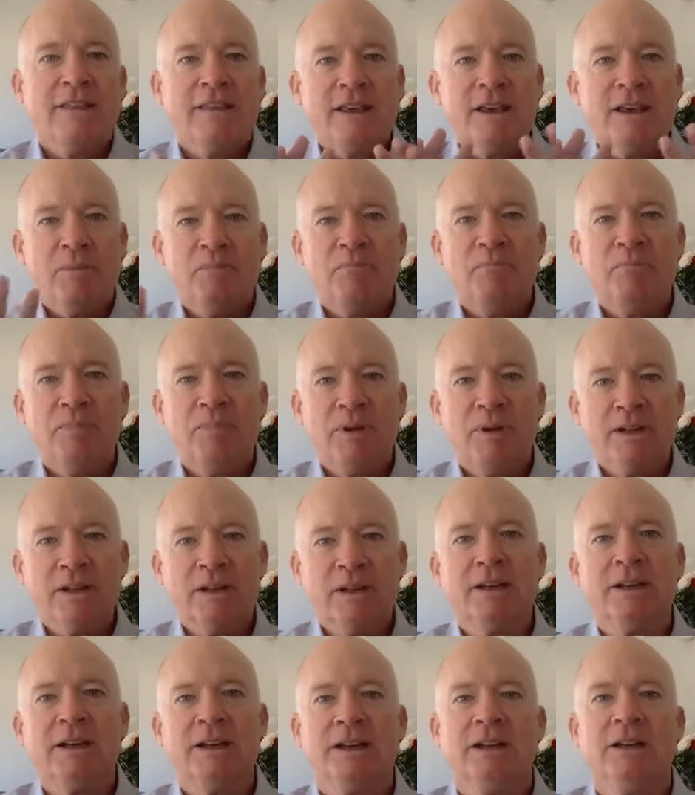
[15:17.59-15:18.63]
The
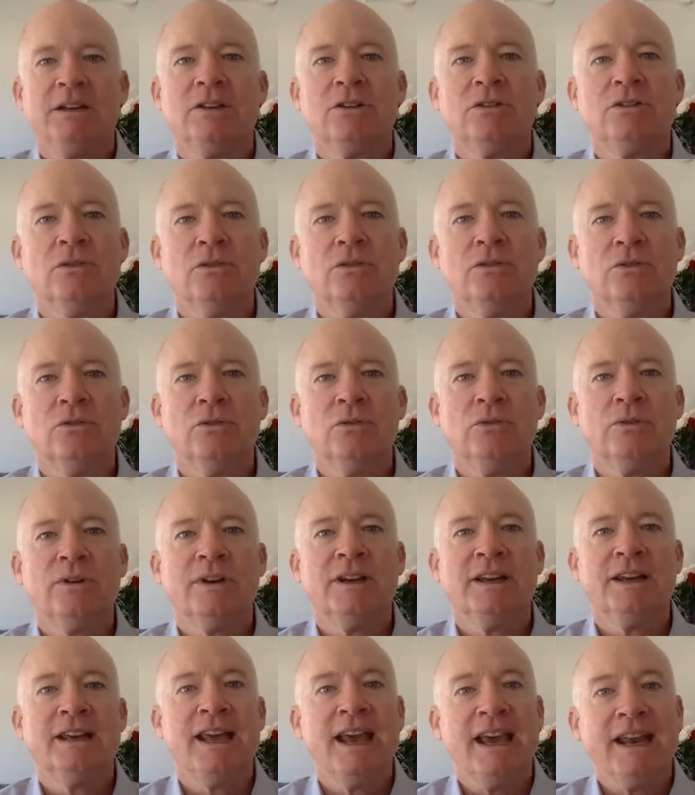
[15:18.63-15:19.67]
ability to
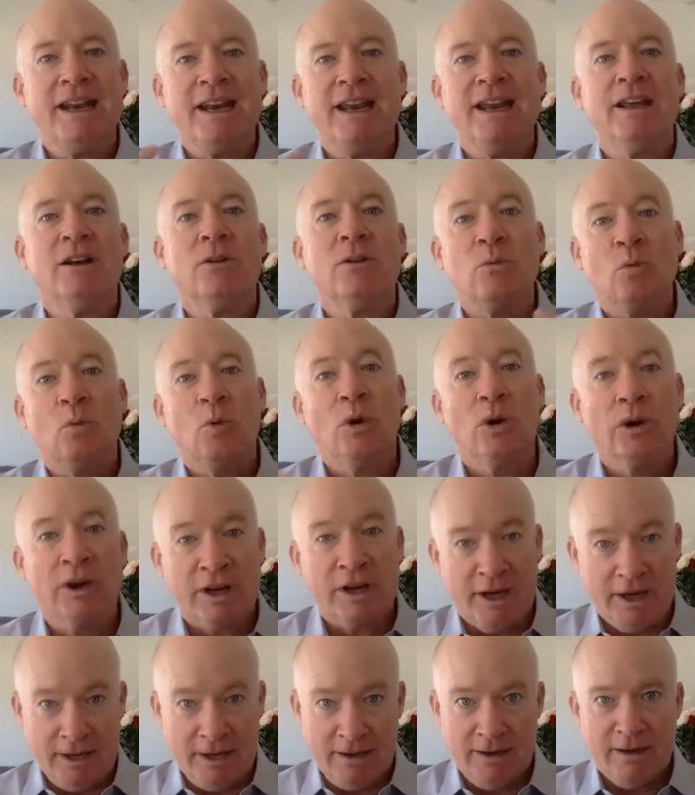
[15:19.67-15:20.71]
get it
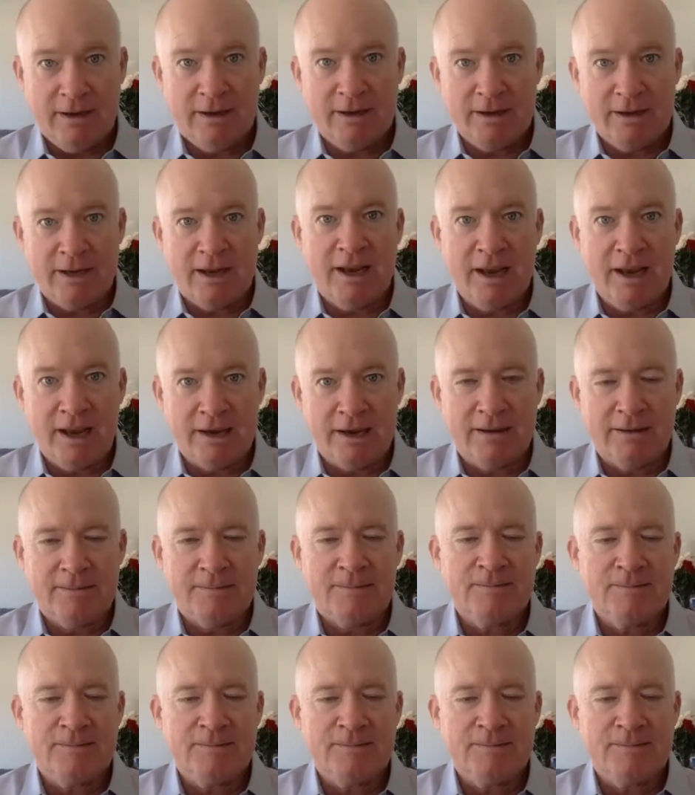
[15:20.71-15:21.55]
working again,